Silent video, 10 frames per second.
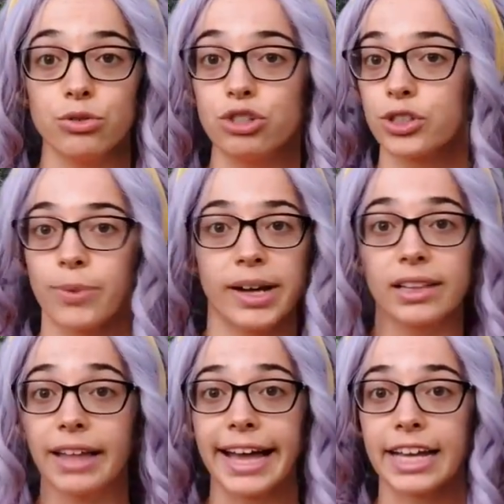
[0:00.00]
just want to
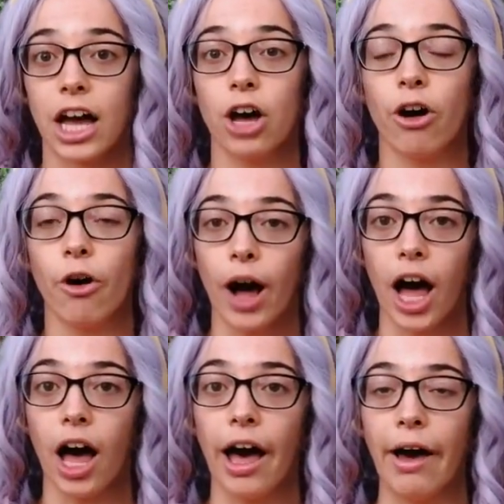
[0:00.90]
let go
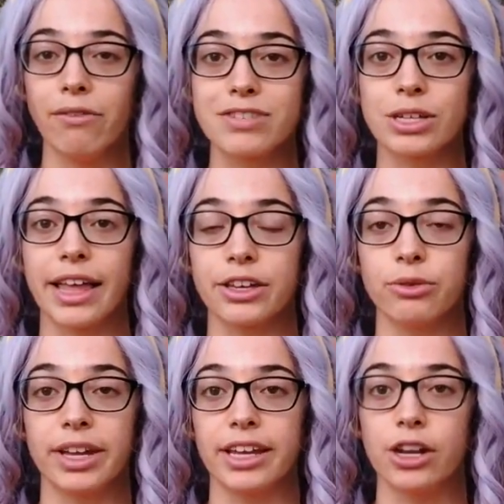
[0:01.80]
of so that you
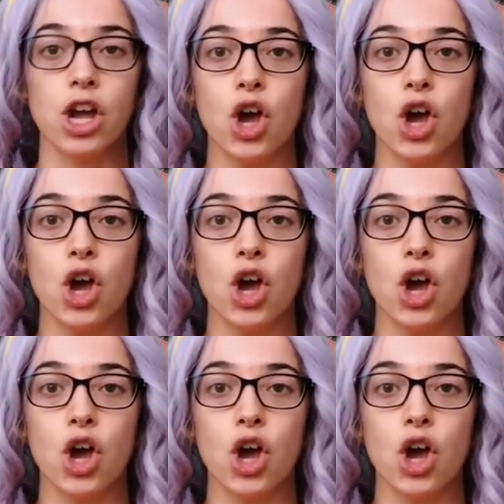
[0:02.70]
can